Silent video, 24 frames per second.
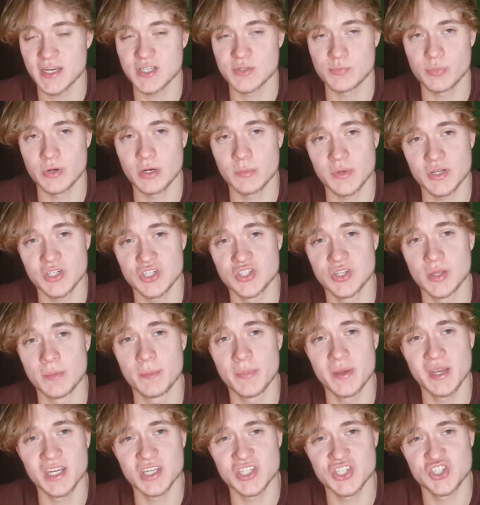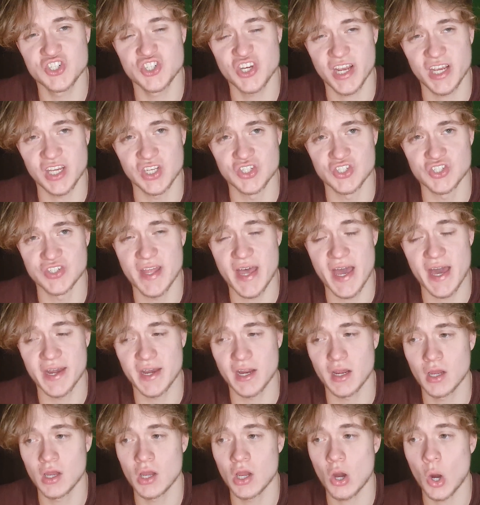is pretty much the biggest change that
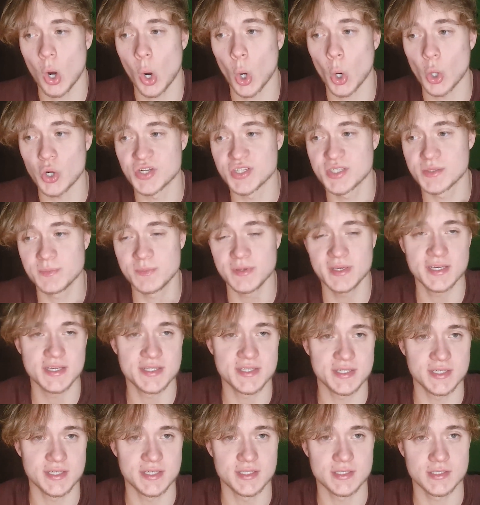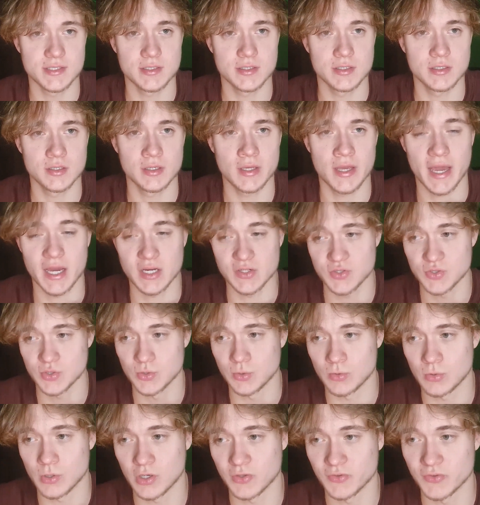our species had to
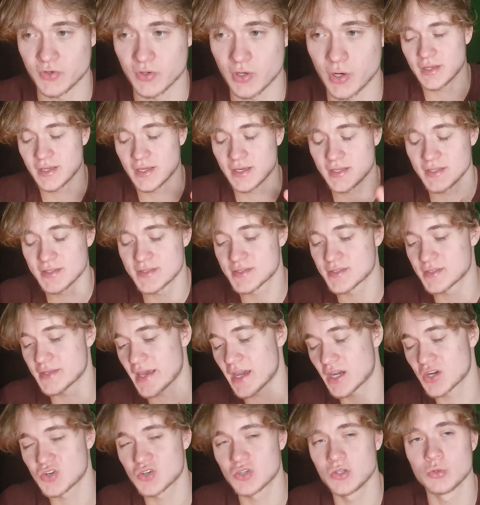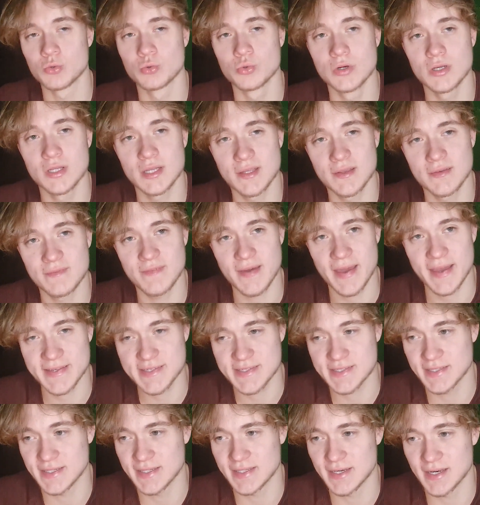undergo. It's actually really
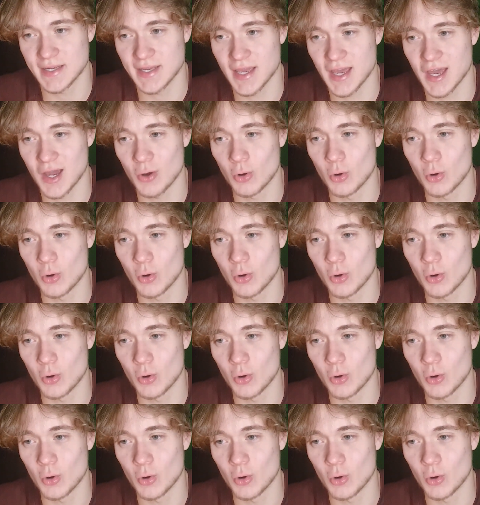fascinating how